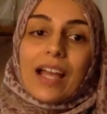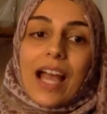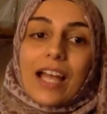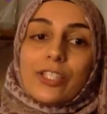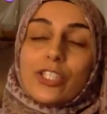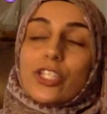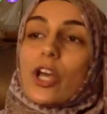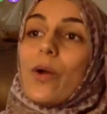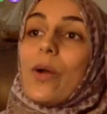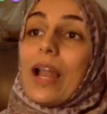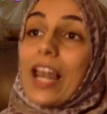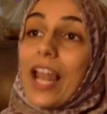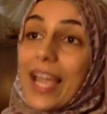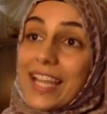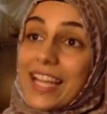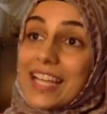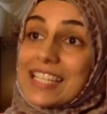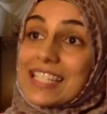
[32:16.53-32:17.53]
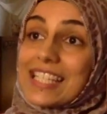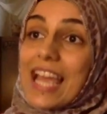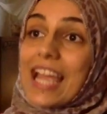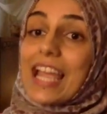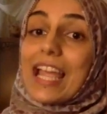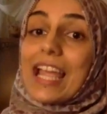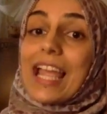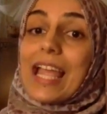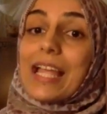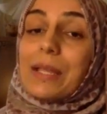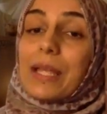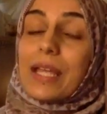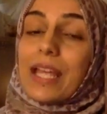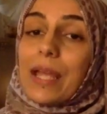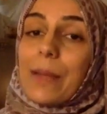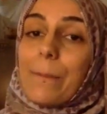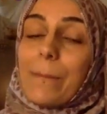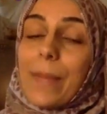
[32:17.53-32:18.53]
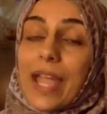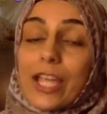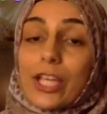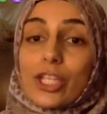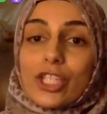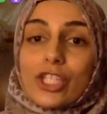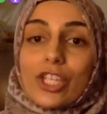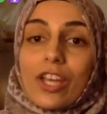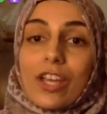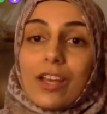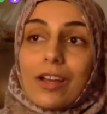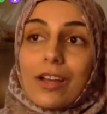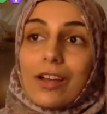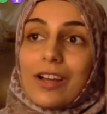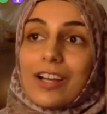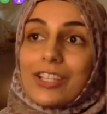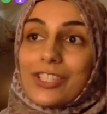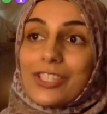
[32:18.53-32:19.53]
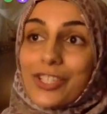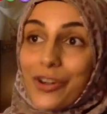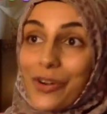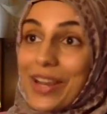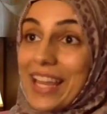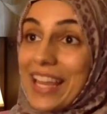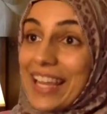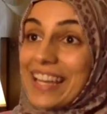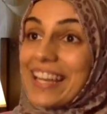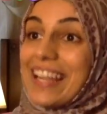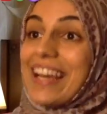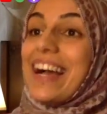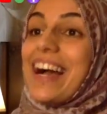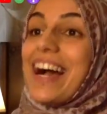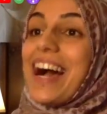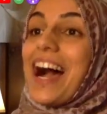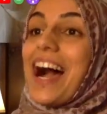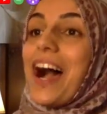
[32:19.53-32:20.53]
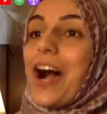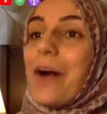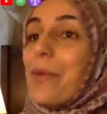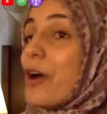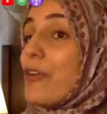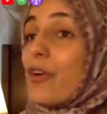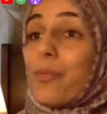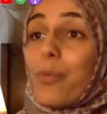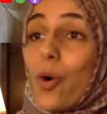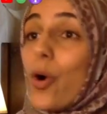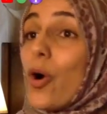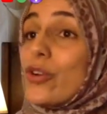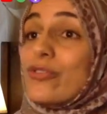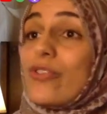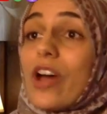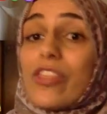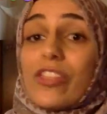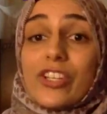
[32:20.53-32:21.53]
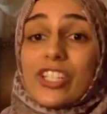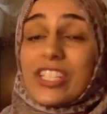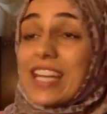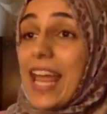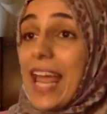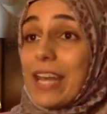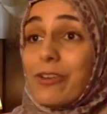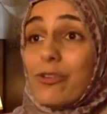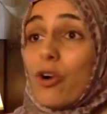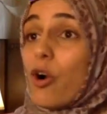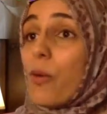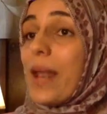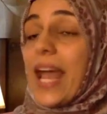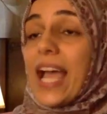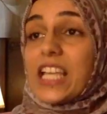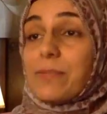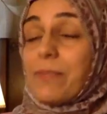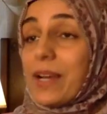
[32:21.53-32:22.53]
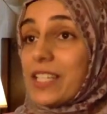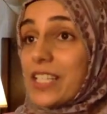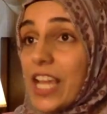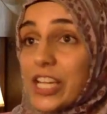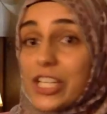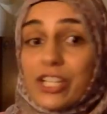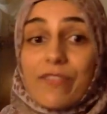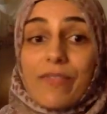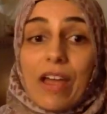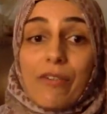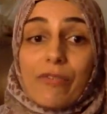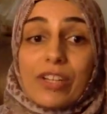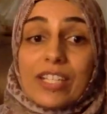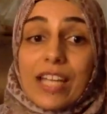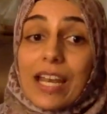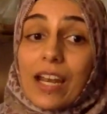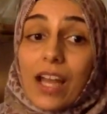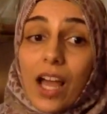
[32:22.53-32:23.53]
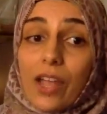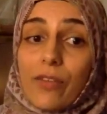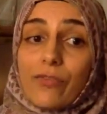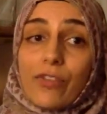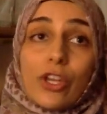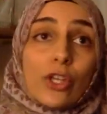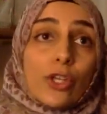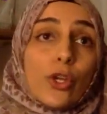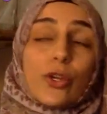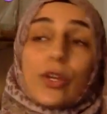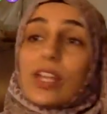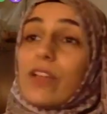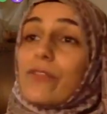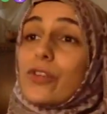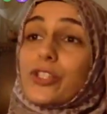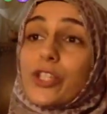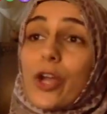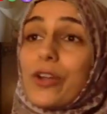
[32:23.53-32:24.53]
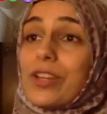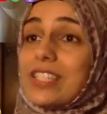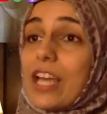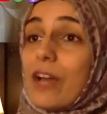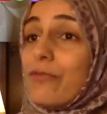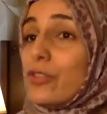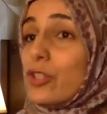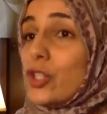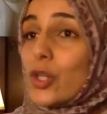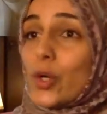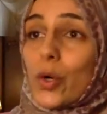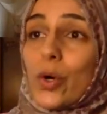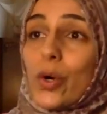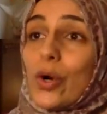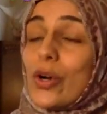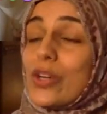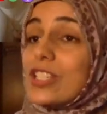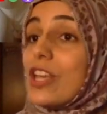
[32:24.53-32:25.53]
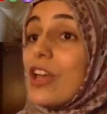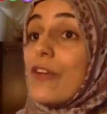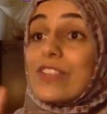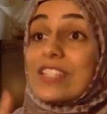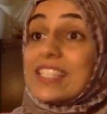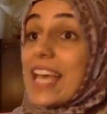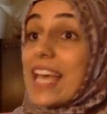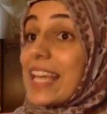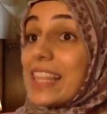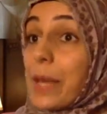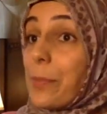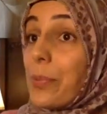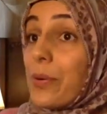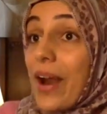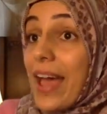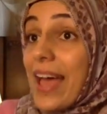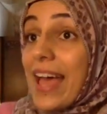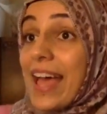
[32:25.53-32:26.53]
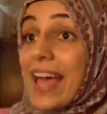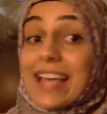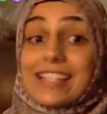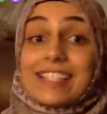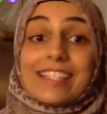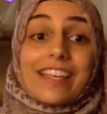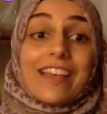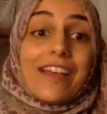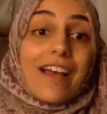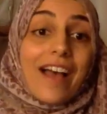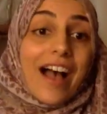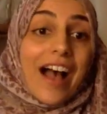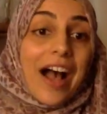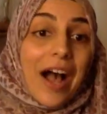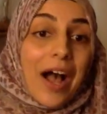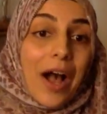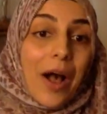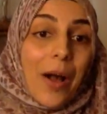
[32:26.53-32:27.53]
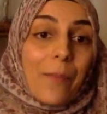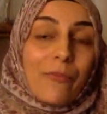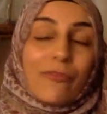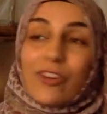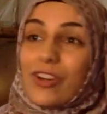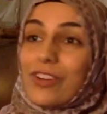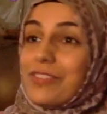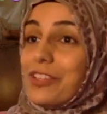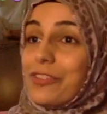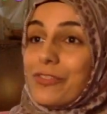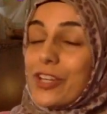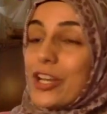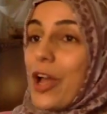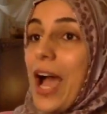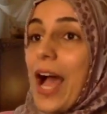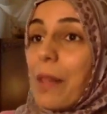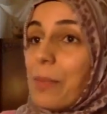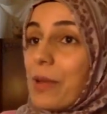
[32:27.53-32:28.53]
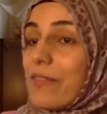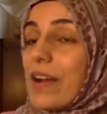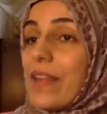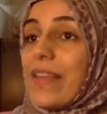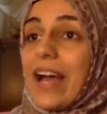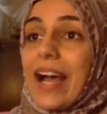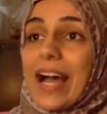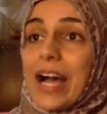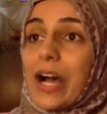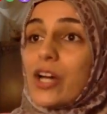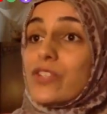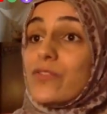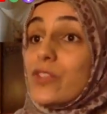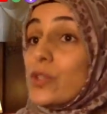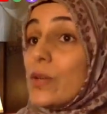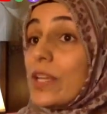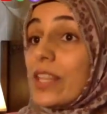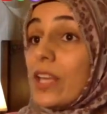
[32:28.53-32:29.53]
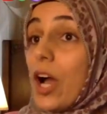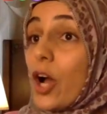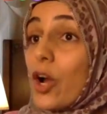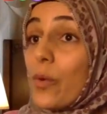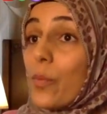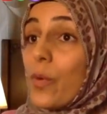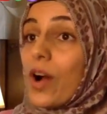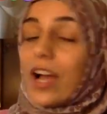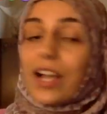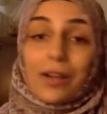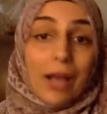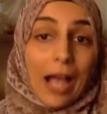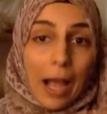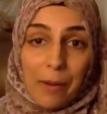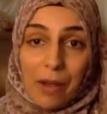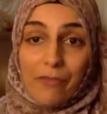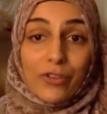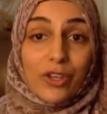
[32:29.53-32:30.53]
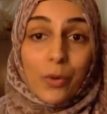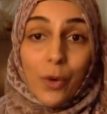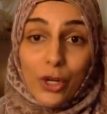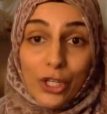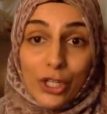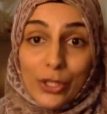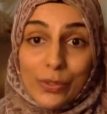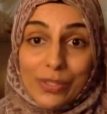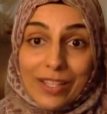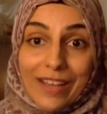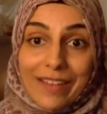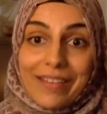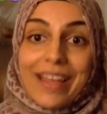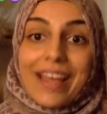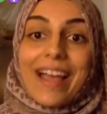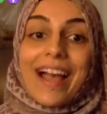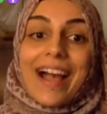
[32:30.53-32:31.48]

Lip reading: And so, like I say, it makes screen a reward rather than just a normal expectation of everyday life. You could give your tokens out for chores, for saying their prayers, for helping around the house, for doing the homework, however you want to use it.